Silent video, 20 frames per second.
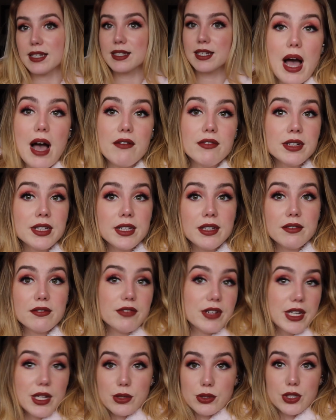If you have any
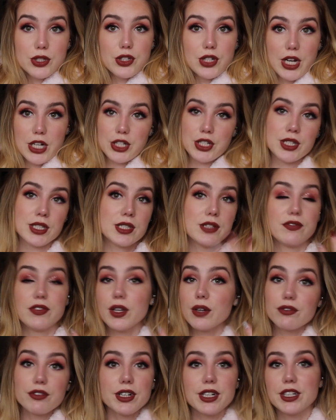video suggestions,
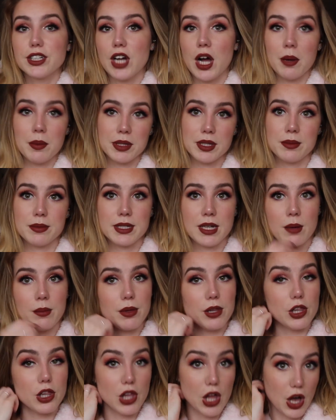feel free to comment them down
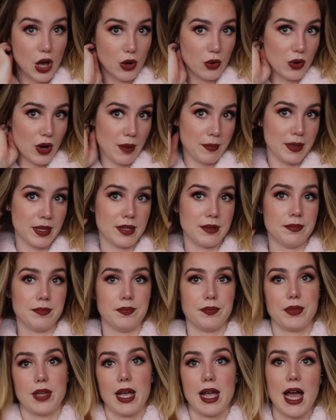below. I
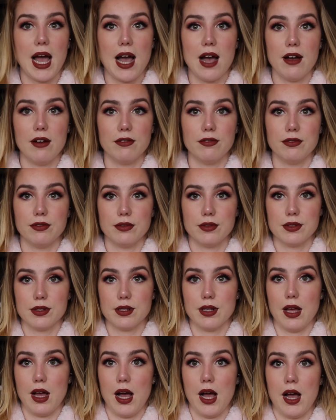mean, I have
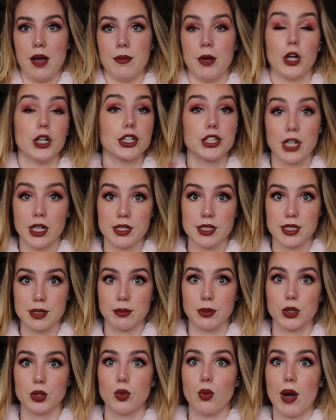already gotten
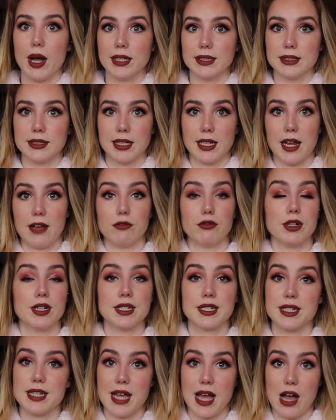some requests that I've
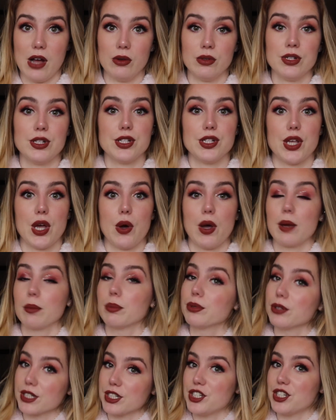written down, so I
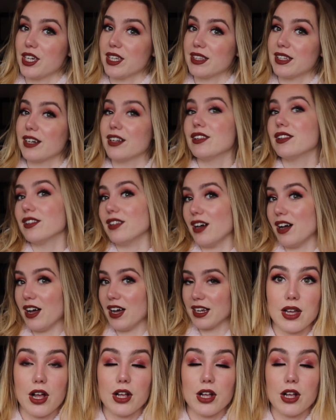appreciate that a lot.